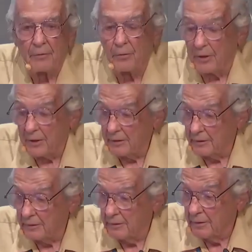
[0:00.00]
you have to
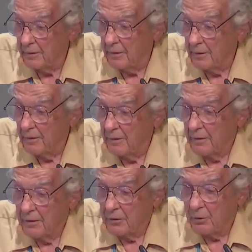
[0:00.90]
light,
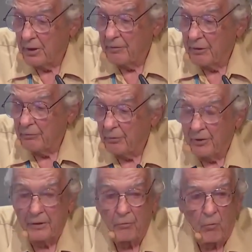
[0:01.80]
if
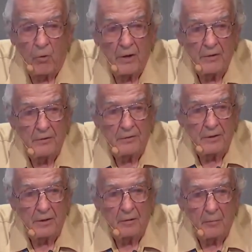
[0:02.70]
you light one
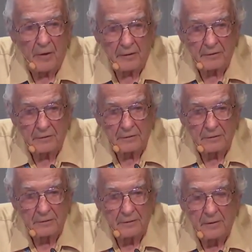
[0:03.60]
single
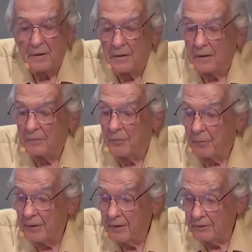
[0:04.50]
match,
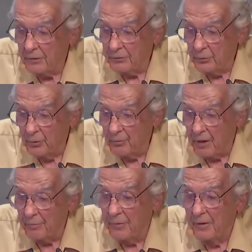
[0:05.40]
it brings the
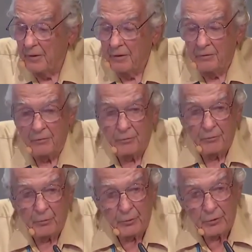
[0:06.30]
room up
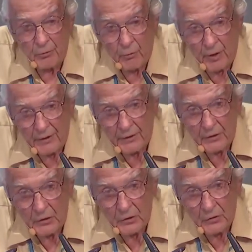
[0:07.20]
to
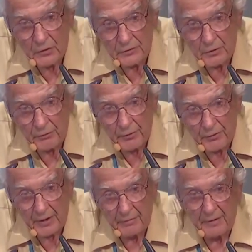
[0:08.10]
20 years of
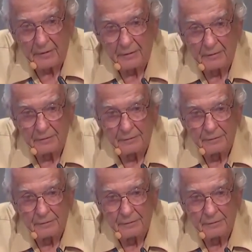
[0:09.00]
driving.